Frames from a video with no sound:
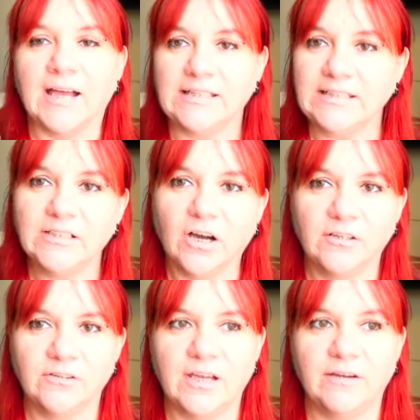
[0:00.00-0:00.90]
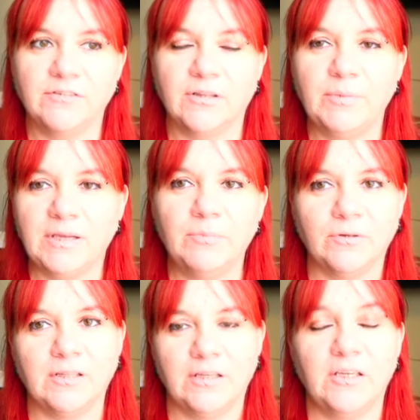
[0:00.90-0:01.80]
and he can't look after the
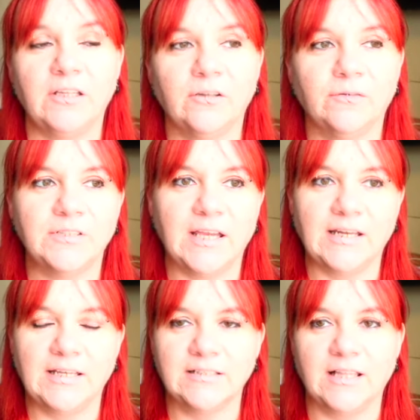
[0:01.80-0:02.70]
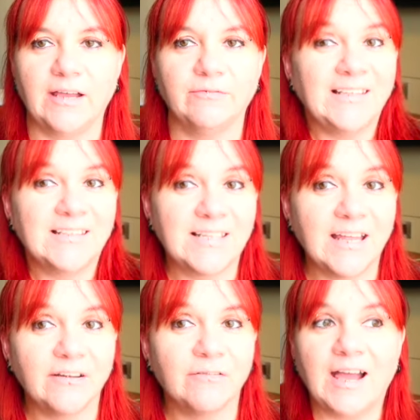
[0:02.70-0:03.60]
people he loves in his life,
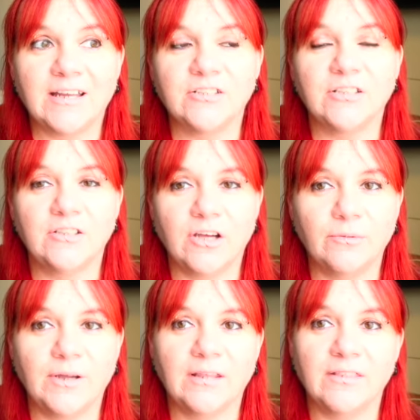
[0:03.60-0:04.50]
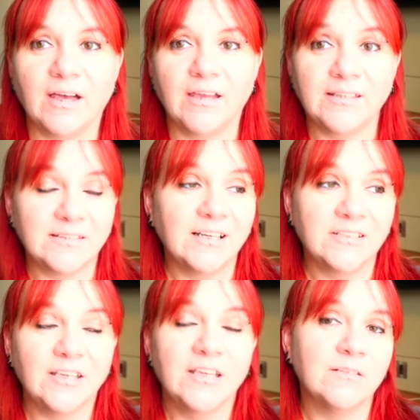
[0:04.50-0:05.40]
instead of actually knowing that it's
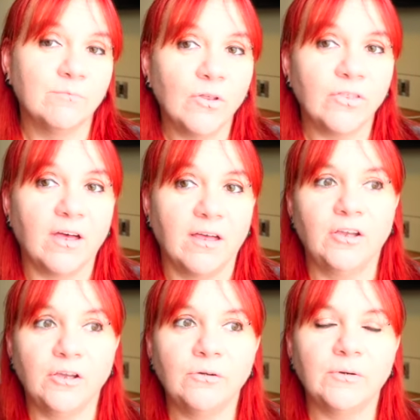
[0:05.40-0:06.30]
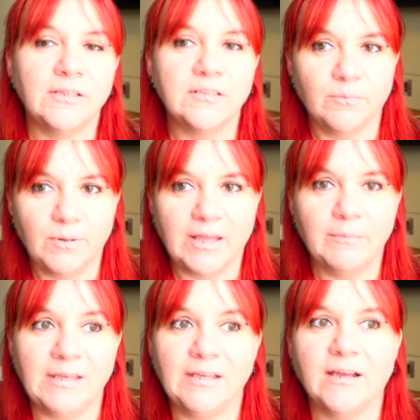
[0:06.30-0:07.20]
actually his mother who is to blame
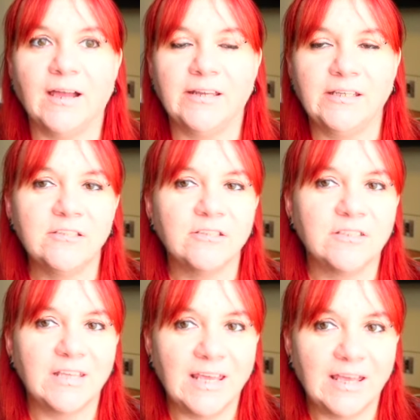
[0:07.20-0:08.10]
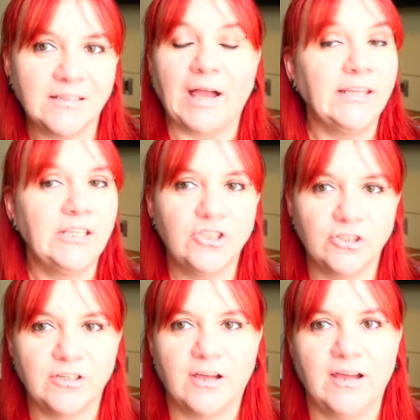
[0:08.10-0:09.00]
here, and he's just a kid and he
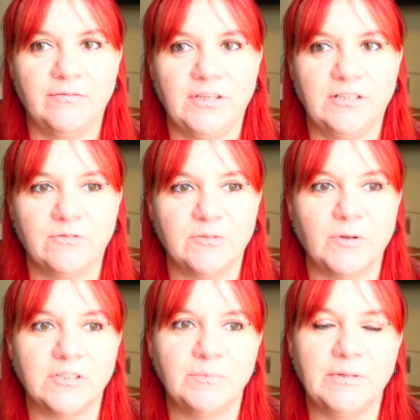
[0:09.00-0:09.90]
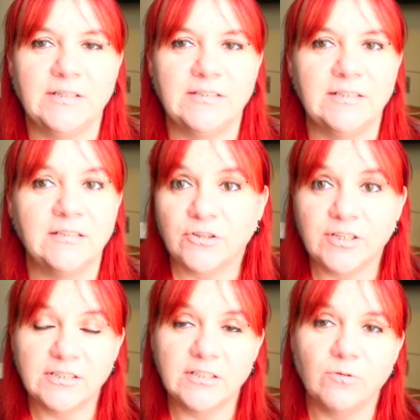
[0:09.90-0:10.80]
should not have these responsibilities. So
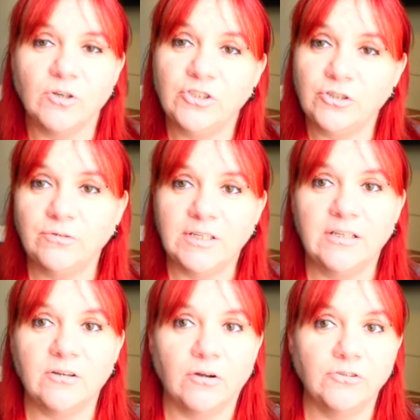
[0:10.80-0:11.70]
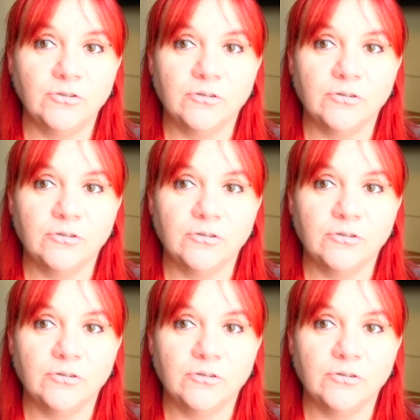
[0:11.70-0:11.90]
this is what you need on